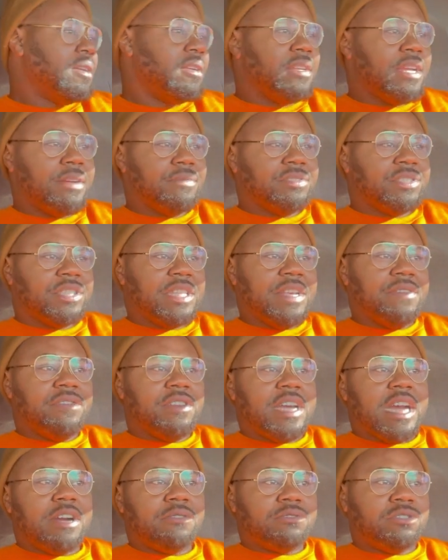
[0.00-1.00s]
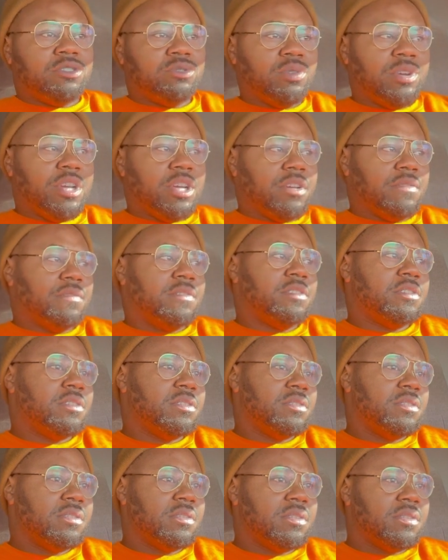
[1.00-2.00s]
Their receiving hours 12
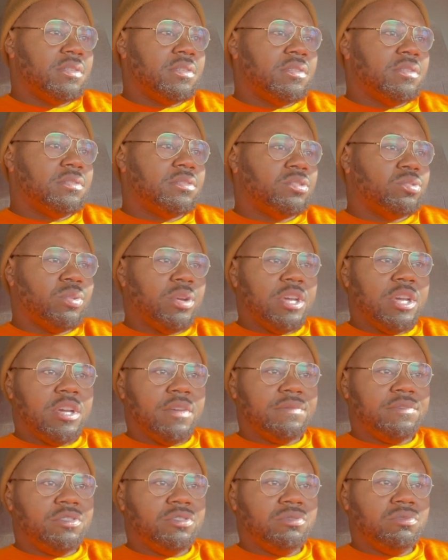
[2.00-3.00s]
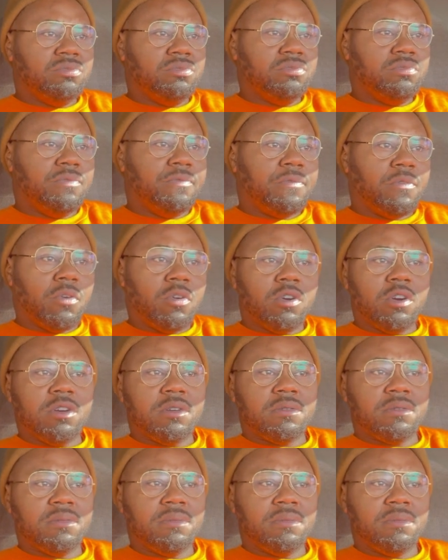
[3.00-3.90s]
to 4,